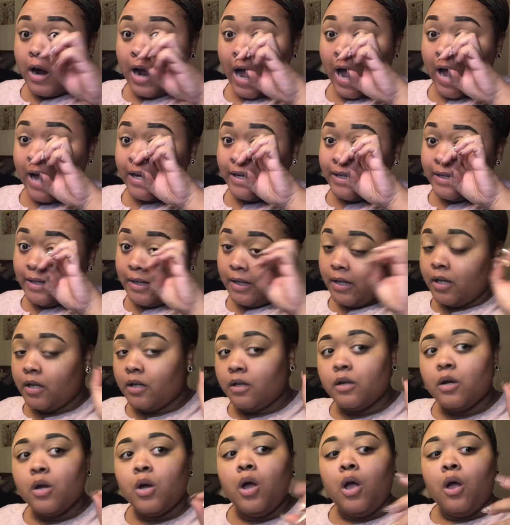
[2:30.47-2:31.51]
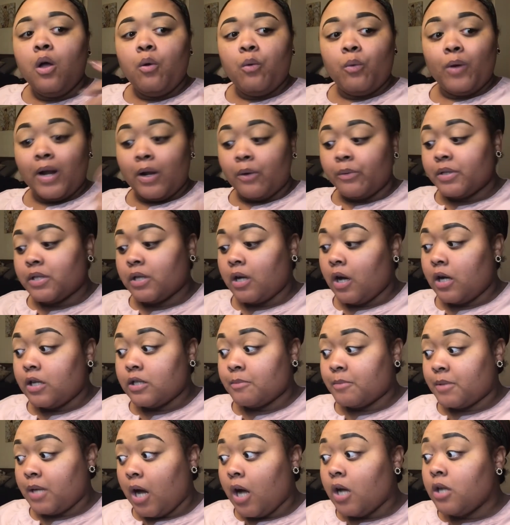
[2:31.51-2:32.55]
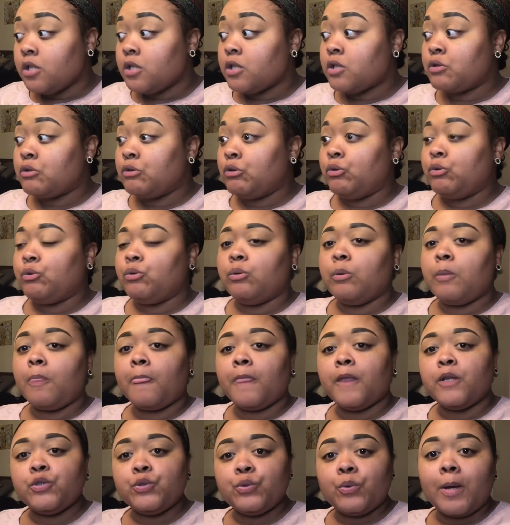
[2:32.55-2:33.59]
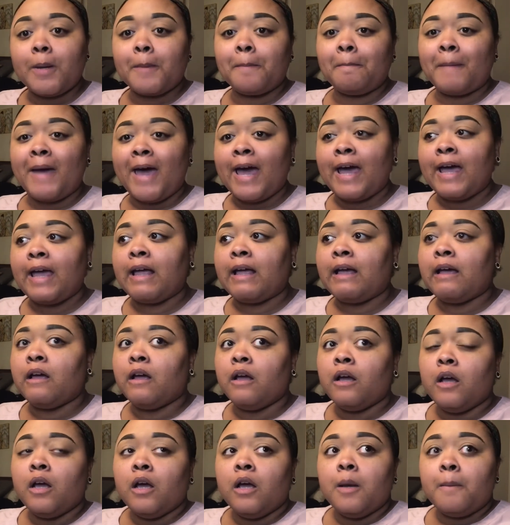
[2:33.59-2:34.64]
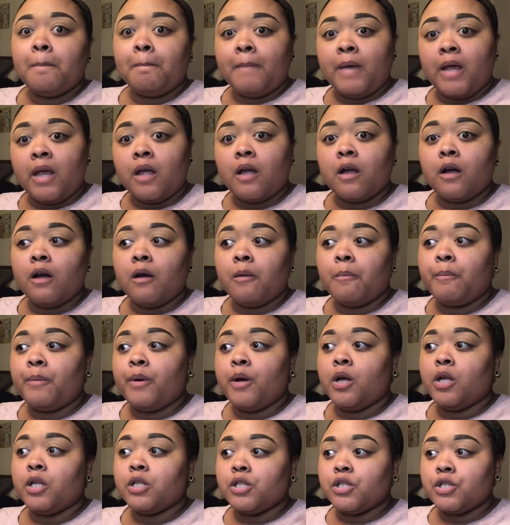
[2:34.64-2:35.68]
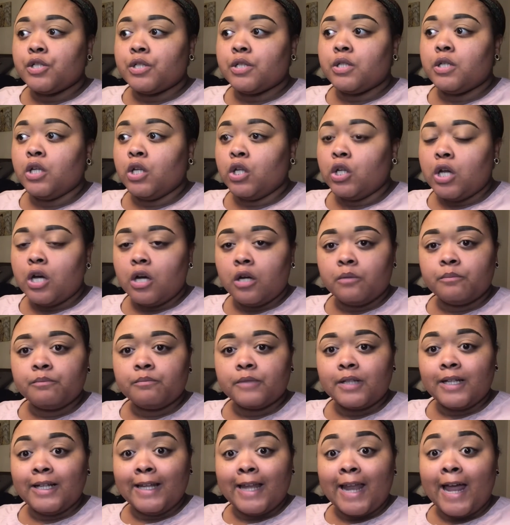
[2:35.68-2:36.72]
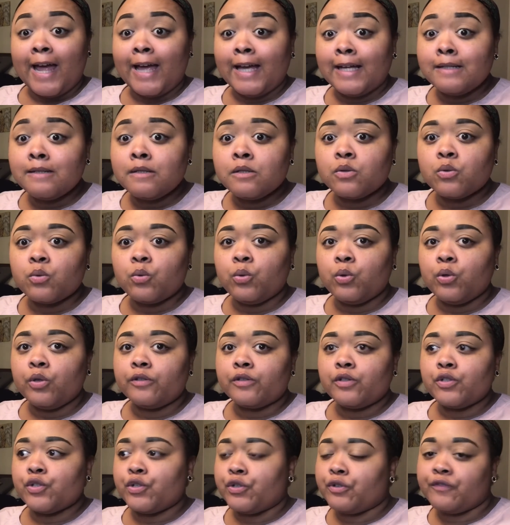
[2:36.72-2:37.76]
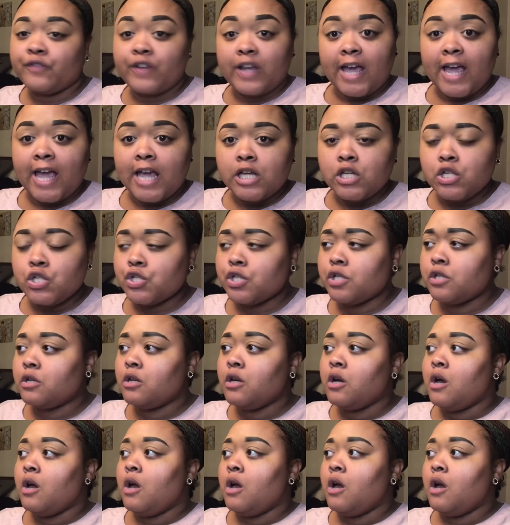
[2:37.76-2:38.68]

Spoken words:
I did, when I went to cosmetology school, doing MAC makeup class or certification.